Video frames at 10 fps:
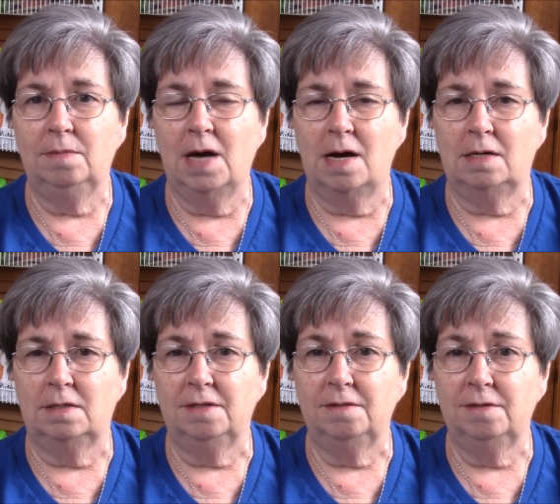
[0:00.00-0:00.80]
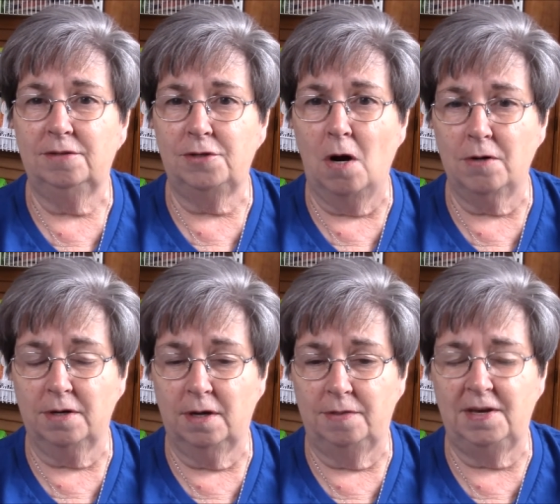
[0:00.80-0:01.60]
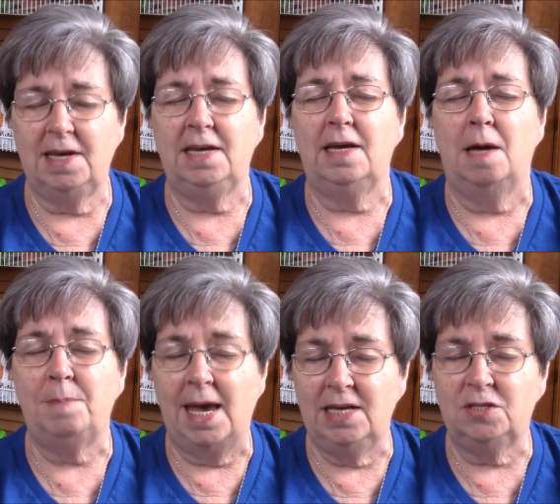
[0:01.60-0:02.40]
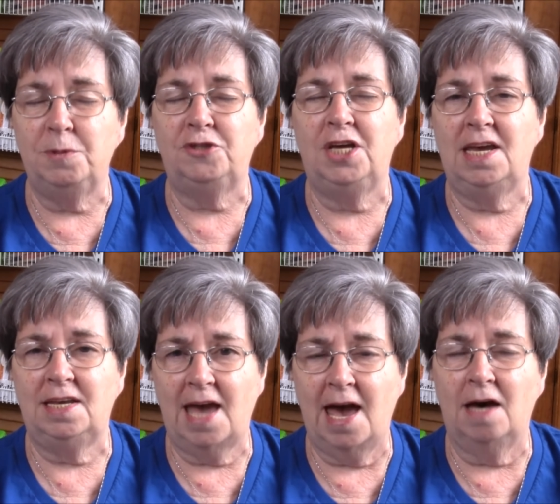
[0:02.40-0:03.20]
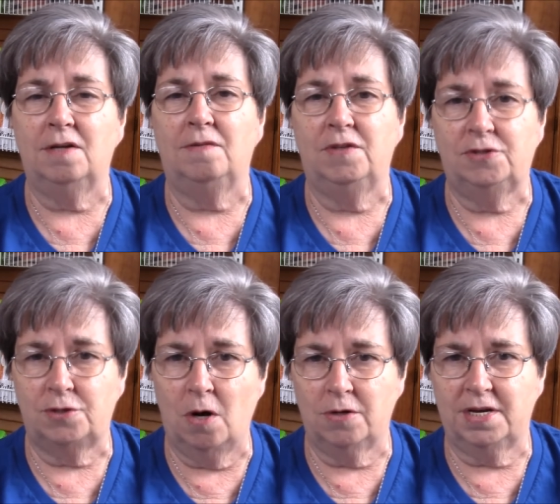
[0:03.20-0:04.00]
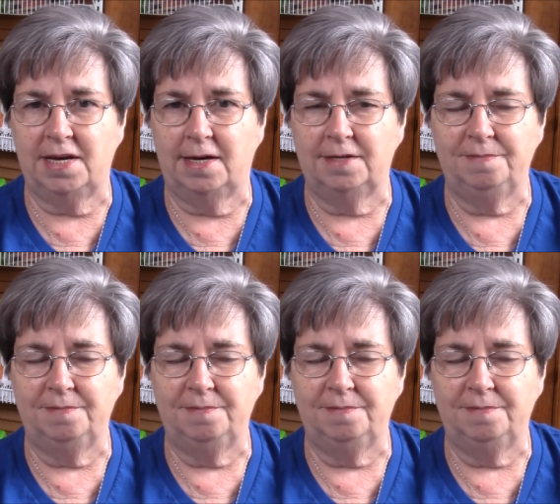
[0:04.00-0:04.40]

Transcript: uh, starter the amaze machine out of the starter kit